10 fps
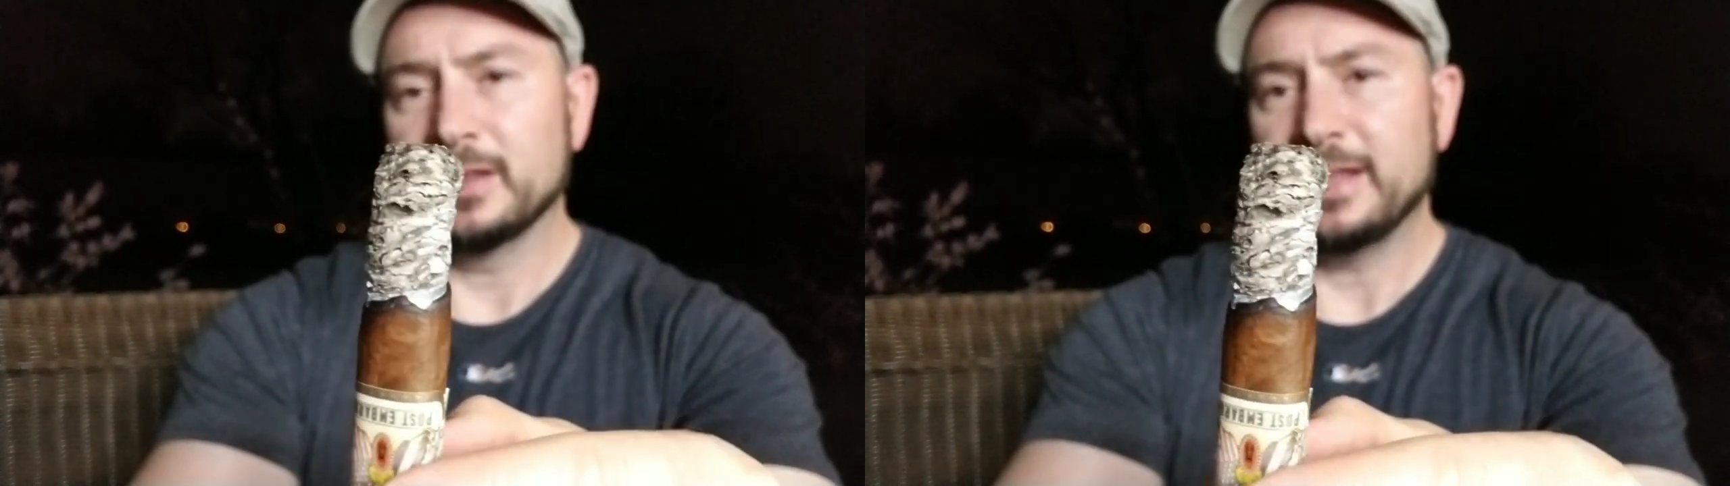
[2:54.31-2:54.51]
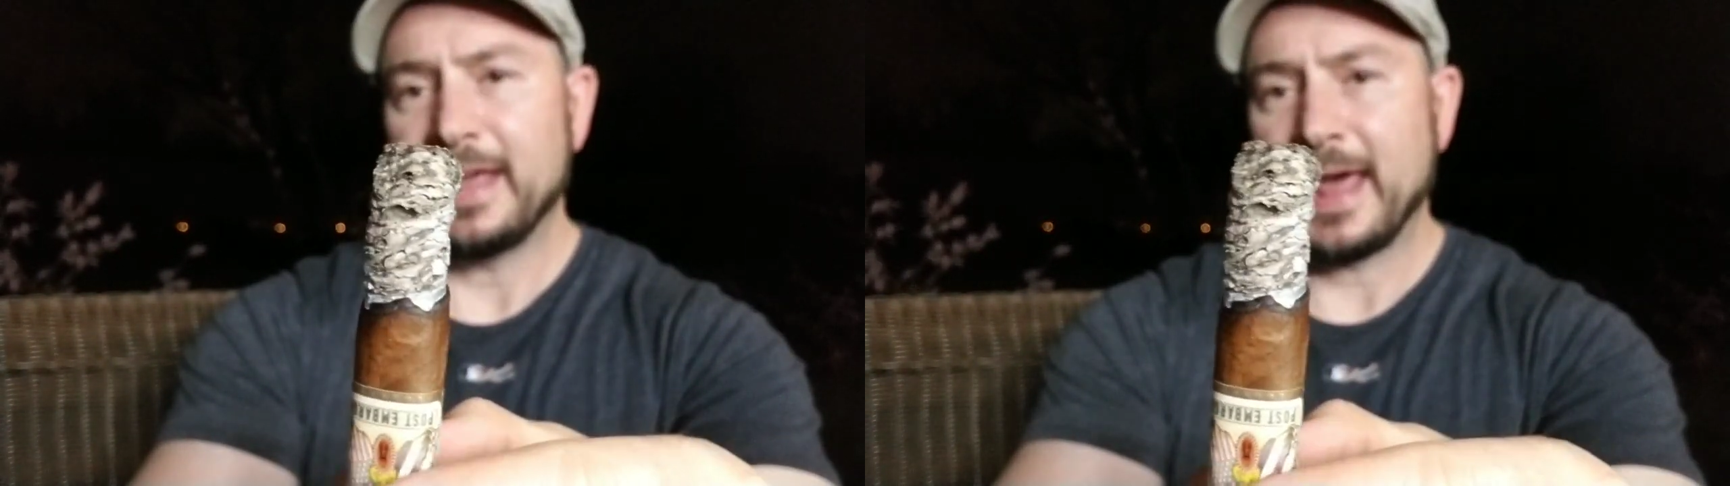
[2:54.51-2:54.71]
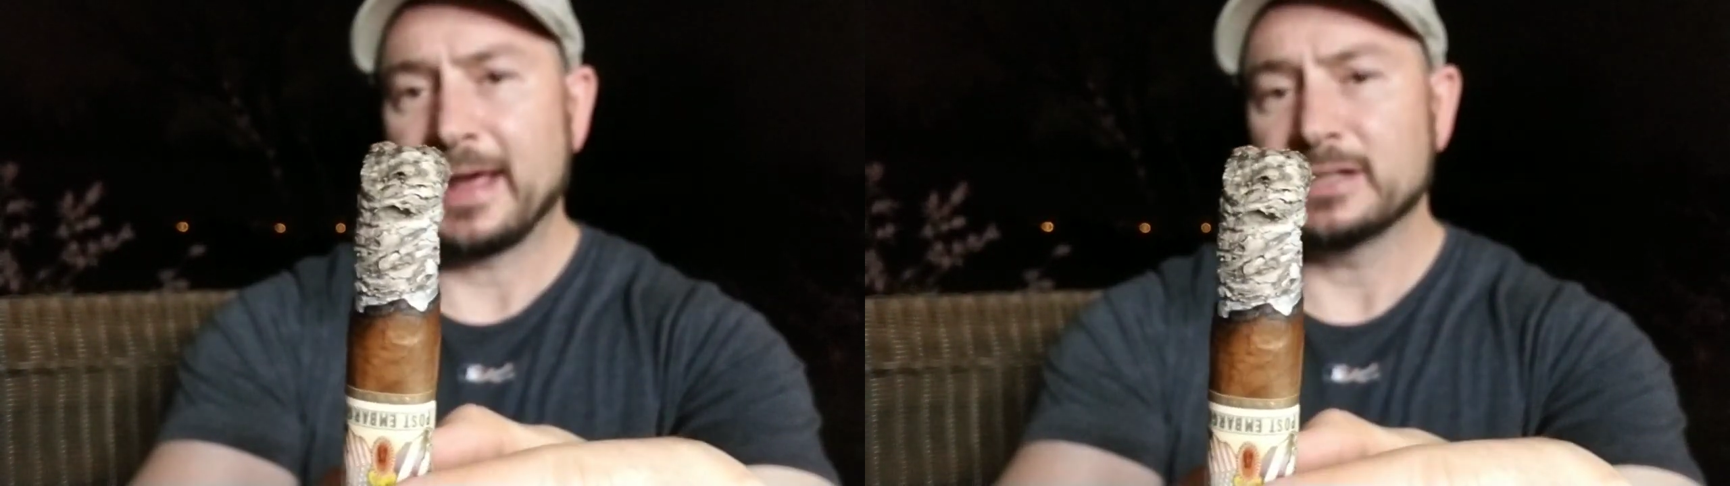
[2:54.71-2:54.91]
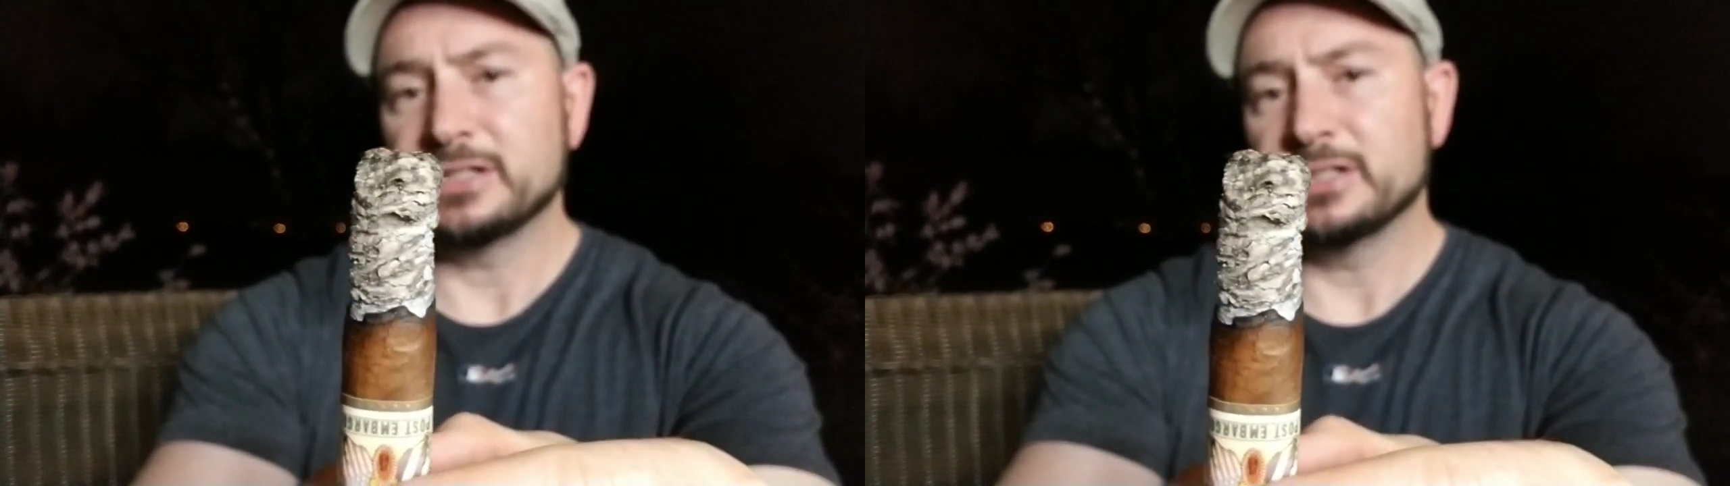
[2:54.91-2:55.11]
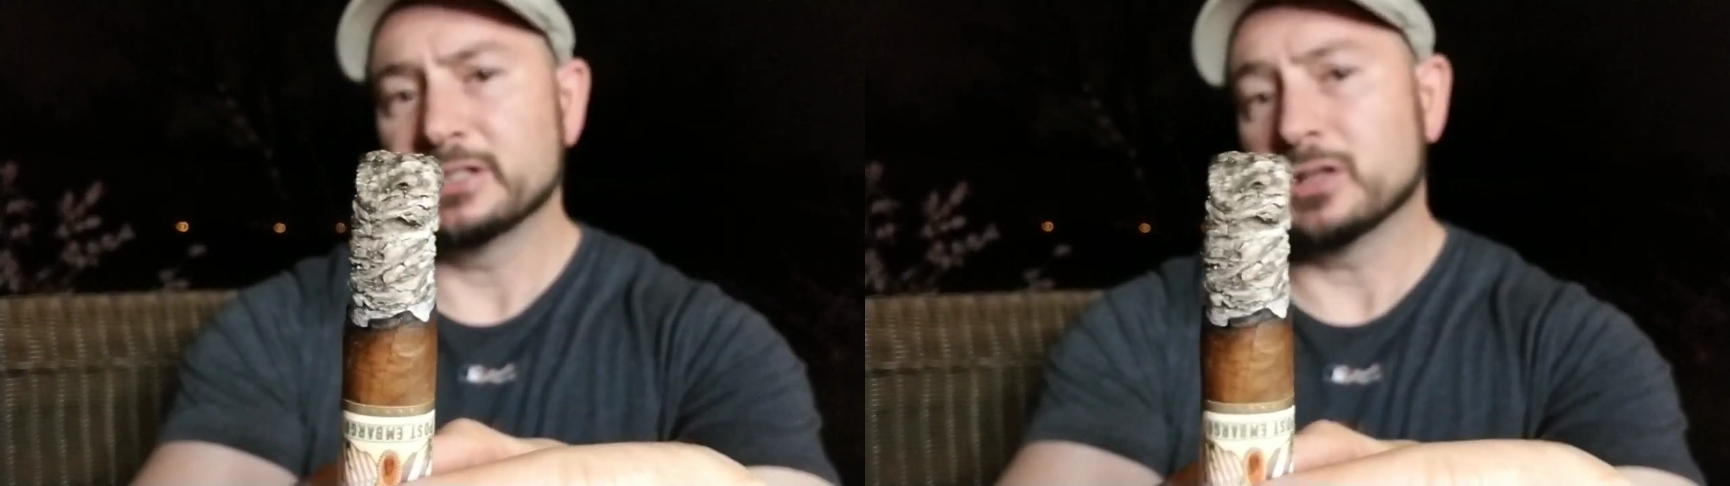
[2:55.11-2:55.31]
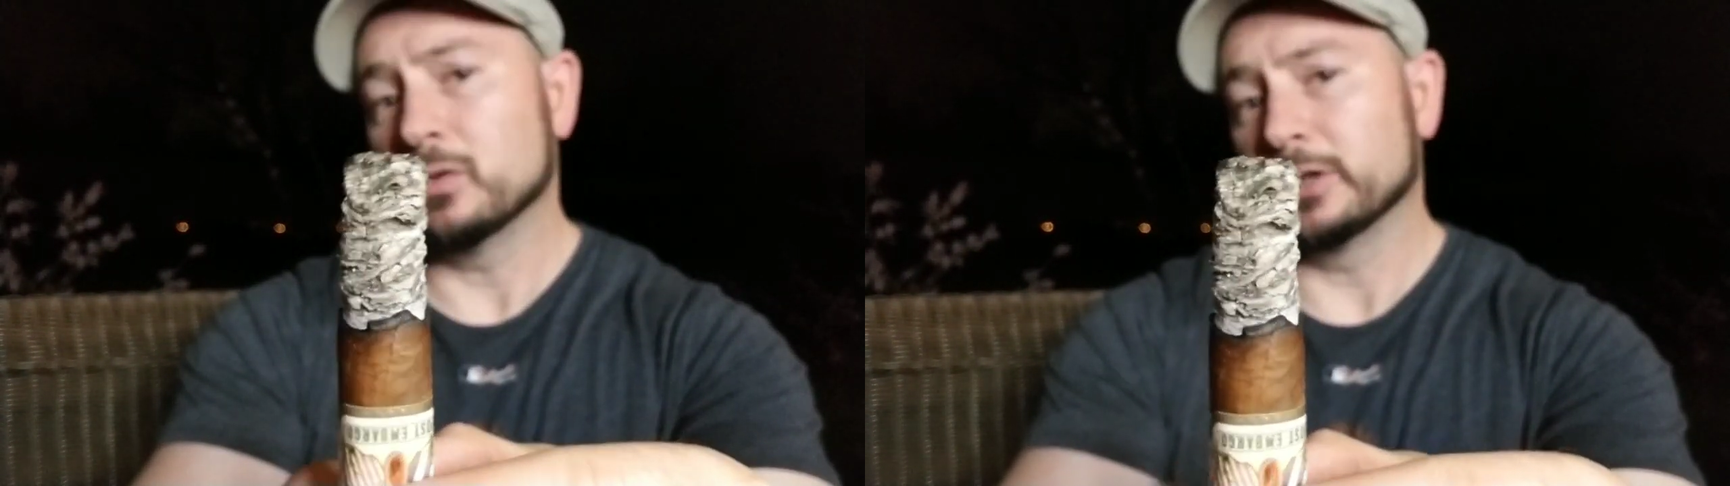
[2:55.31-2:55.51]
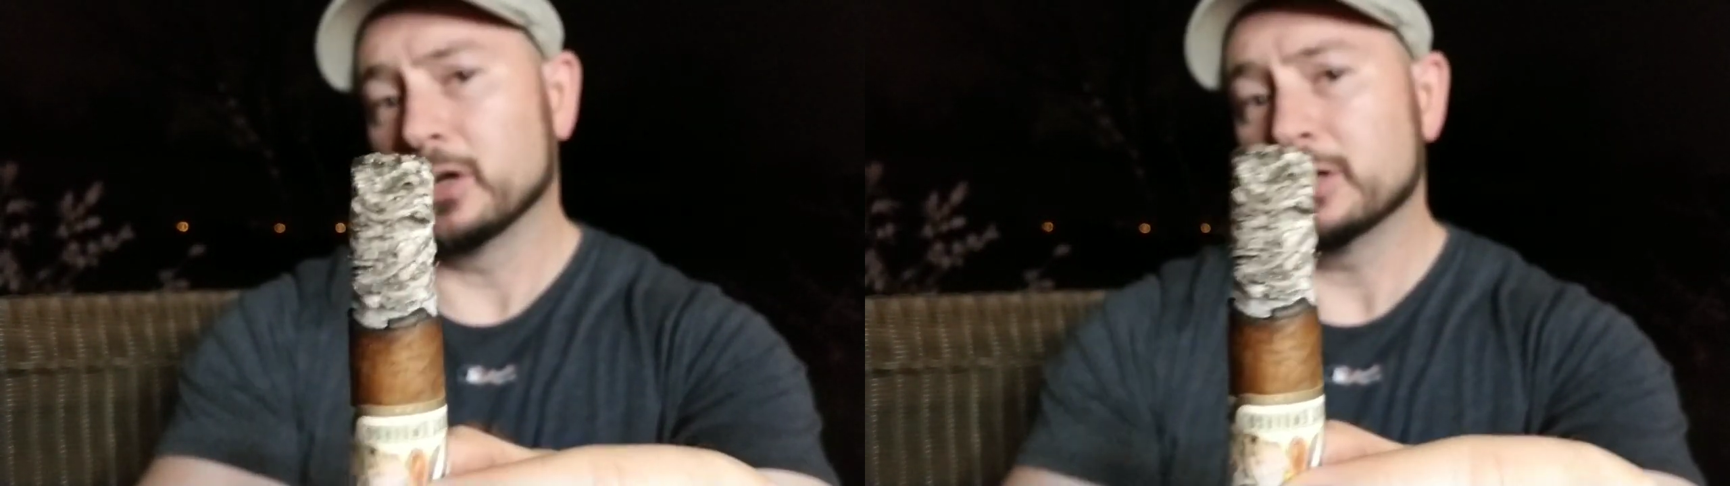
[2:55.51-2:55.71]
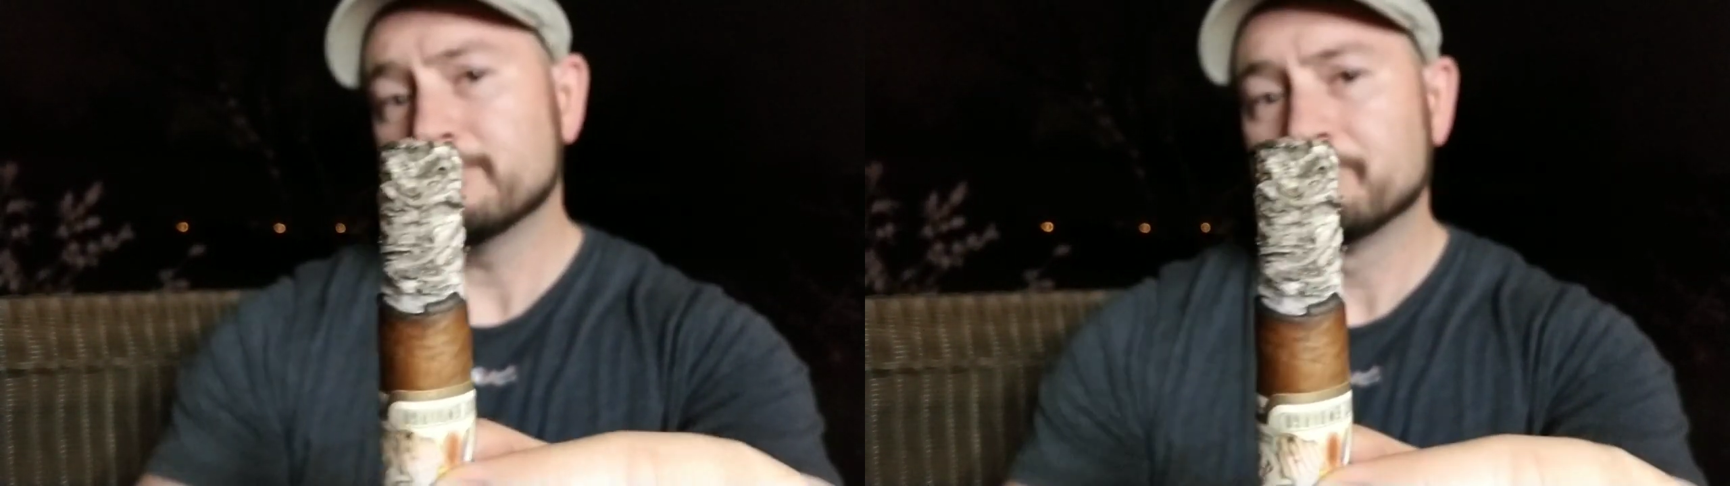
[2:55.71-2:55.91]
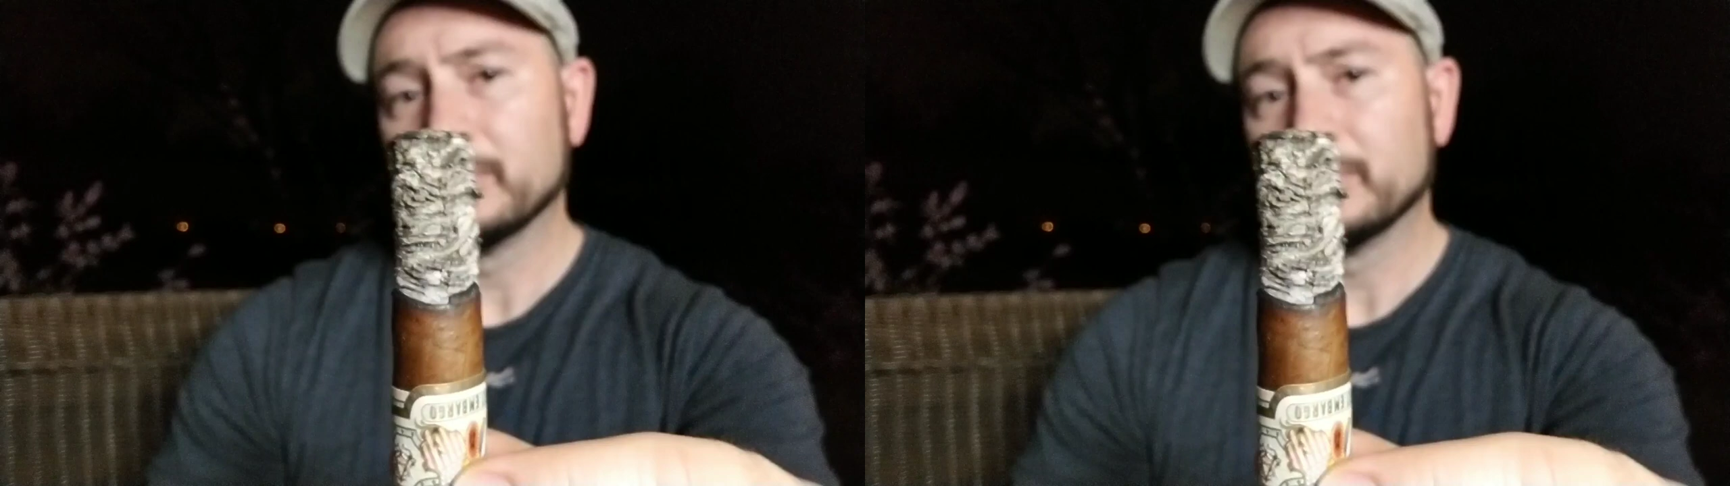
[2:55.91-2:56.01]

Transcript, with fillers: The ash is holding on.